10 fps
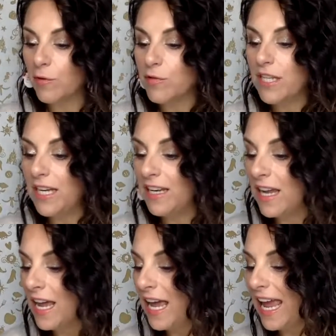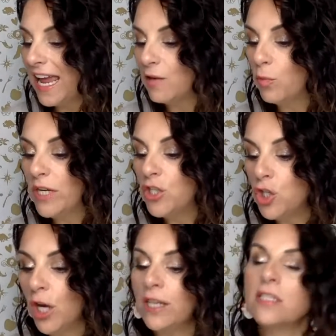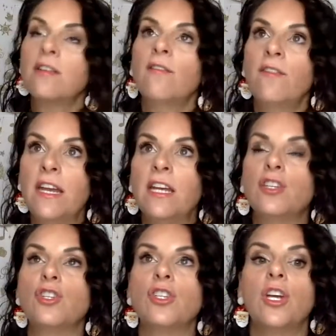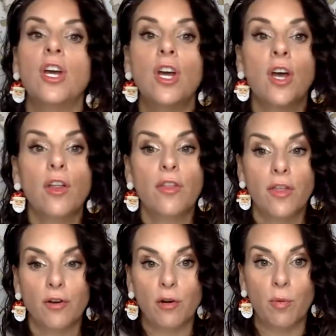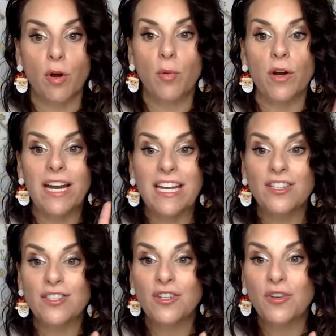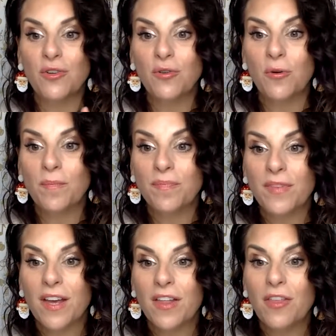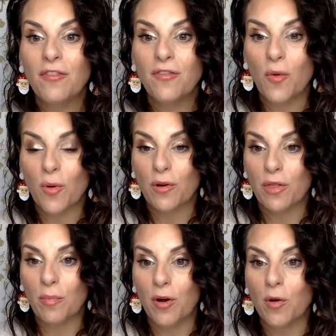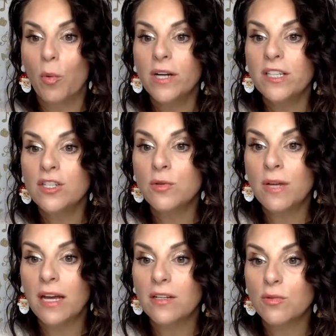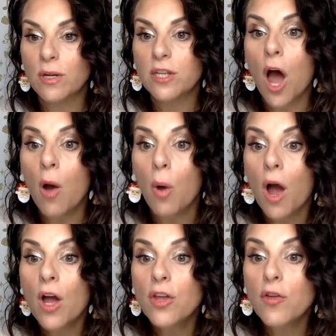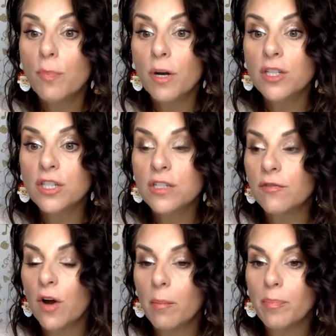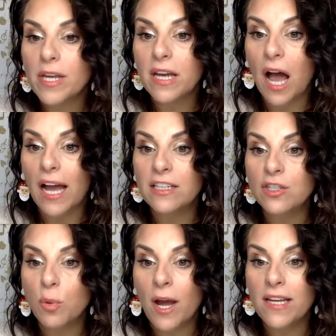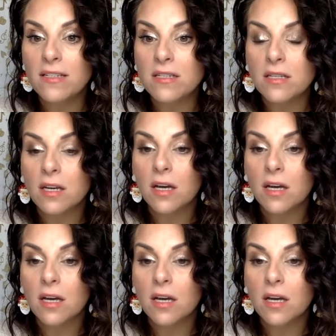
routine. And we just finished the third book. We're into the fourth book. What did you get twice? Oh, you purchased from Be Kind twice?